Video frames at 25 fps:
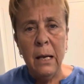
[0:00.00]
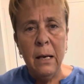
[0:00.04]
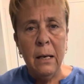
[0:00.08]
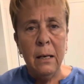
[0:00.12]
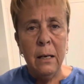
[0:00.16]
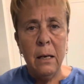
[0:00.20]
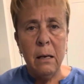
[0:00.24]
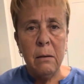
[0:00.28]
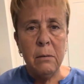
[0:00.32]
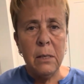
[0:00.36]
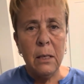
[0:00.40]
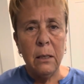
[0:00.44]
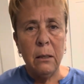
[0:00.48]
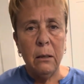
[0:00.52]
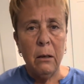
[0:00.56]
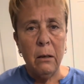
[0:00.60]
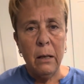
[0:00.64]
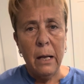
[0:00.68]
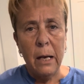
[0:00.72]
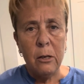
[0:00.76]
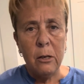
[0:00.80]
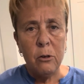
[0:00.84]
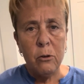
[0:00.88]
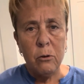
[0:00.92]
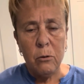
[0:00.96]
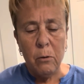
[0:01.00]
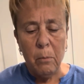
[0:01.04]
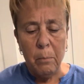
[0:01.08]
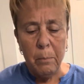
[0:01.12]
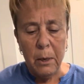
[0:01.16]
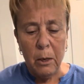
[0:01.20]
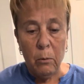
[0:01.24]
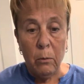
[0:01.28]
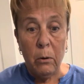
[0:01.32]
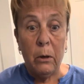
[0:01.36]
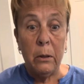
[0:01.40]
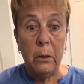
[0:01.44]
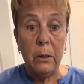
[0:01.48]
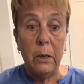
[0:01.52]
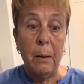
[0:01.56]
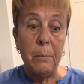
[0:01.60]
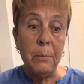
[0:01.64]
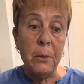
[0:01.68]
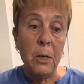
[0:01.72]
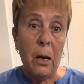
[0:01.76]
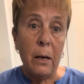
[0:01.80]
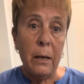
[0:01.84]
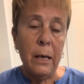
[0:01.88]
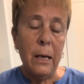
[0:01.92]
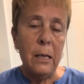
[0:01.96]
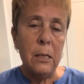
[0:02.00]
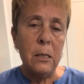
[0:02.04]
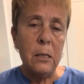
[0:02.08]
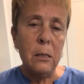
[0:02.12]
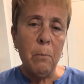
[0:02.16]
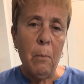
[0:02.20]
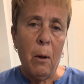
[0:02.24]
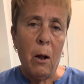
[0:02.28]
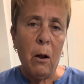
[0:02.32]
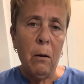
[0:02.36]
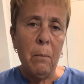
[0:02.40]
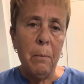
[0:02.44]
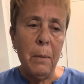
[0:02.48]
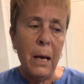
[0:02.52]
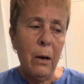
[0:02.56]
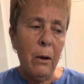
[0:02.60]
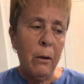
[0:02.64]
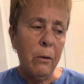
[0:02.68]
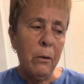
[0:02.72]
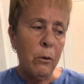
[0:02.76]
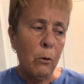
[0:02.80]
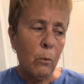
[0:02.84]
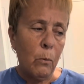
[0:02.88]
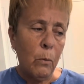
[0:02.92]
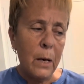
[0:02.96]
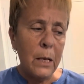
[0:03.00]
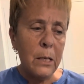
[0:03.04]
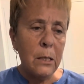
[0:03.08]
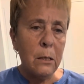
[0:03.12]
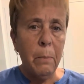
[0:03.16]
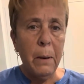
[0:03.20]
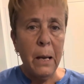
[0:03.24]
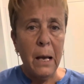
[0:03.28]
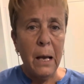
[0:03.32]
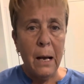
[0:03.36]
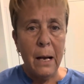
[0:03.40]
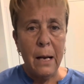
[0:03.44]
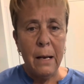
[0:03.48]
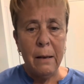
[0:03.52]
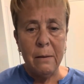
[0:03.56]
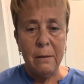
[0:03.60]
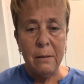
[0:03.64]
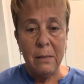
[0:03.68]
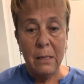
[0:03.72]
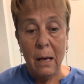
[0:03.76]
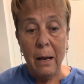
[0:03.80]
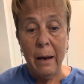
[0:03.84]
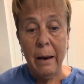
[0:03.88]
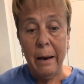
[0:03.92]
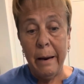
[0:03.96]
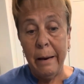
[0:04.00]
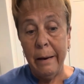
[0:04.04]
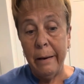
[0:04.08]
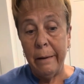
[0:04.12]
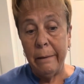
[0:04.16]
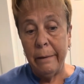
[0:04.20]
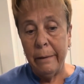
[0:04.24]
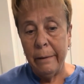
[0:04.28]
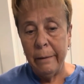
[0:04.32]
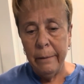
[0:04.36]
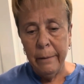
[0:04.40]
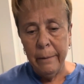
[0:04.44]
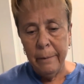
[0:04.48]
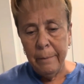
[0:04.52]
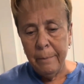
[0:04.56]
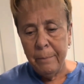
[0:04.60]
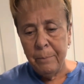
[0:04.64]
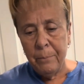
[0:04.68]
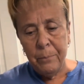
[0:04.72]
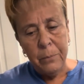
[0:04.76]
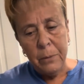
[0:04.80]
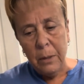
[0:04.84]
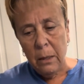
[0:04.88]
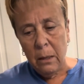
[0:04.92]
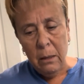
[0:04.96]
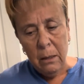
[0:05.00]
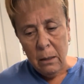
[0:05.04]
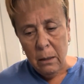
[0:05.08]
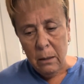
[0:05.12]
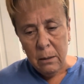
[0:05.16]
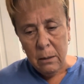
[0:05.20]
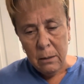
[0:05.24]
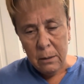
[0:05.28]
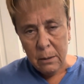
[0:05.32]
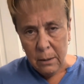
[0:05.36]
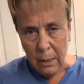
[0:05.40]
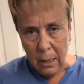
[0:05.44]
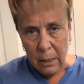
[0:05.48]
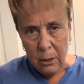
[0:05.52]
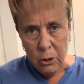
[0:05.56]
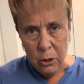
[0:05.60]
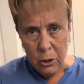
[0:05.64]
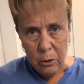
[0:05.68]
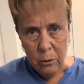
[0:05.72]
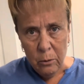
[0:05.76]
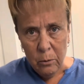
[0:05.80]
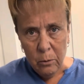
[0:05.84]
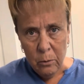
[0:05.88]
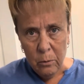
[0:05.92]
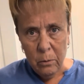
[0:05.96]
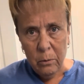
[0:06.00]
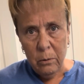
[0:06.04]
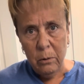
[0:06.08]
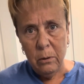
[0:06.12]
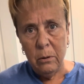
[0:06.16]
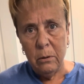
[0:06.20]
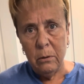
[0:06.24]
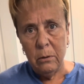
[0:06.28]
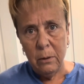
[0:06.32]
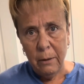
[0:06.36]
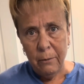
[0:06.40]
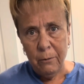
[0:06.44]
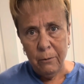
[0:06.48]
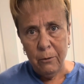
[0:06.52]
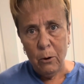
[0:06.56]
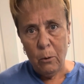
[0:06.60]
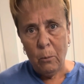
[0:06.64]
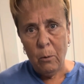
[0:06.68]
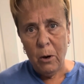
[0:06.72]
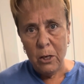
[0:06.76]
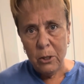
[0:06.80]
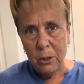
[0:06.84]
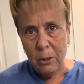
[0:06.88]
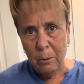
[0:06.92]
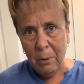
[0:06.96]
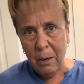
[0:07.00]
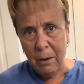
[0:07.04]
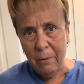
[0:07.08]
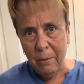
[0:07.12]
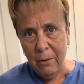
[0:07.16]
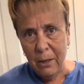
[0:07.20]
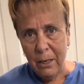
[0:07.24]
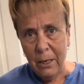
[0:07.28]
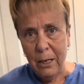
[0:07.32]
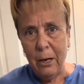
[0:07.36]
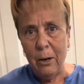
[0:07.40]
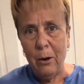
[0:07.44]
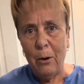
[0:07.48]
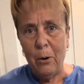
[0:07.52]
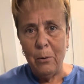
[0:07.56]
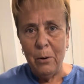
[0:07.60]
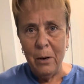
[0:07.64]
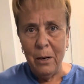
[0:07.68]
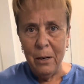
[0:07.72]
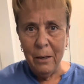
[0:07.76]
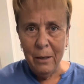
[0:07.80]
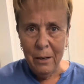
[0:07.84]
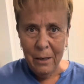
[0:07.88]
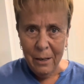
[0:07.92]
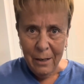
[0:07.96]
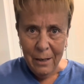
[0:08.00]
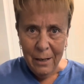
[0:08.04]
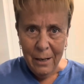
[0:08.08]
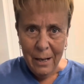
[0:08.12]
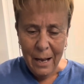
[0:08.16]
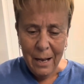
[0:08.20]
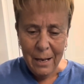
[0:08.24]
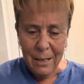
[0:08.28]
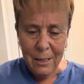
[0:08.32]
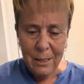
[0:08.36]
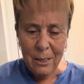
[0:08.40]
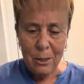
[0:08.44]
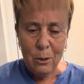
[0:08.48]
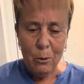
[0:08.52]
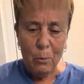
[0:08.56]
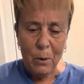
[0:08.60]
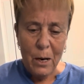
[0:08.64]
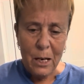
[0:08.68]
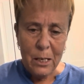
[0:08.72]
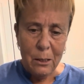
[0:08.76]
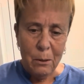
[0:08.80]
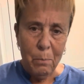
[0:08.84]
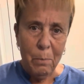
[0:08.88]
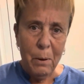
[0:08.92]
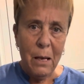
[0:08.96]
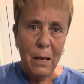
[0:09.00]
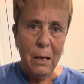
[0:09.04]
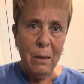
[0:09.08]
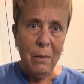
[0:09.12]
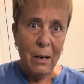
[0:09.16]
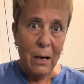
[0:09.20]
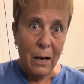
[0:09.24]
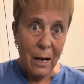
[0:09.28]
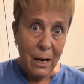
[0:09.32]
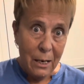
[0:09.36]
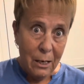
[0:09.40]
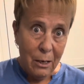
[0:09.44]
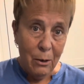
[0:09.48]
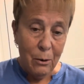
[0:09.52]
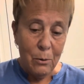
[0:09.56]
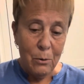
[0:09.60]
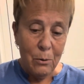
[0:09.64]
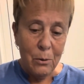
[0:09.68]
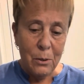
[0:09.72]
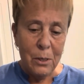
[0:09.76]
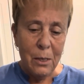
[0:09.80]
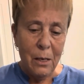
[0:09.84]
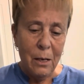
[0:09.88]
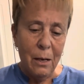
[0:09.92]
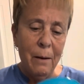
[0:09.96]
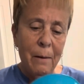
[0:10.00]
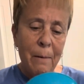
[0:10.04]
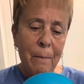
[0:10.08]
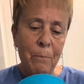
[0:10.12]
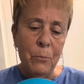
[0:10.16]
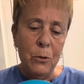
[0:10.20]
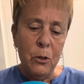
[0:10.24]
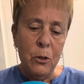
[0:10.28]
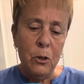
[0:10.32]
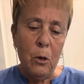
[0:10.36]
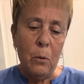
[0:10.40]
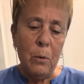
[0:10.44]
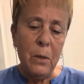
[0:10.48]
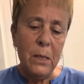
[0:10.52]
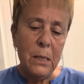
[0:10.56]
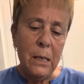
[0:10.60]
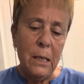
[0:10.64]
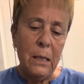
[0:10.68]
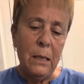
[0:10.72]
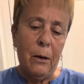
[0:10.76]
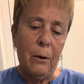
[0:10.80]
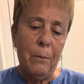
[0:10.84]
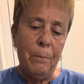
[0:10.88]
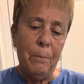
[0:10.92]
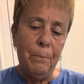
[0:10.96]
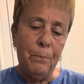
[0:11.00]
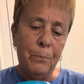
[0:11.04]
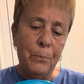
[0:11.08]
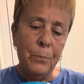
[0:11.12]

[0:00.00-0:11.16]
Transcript: Gives it a little extra mineral, and I'm talking a small amount. The recipe I send you, if you're watching my video, has the recipe that I use, so it's in there.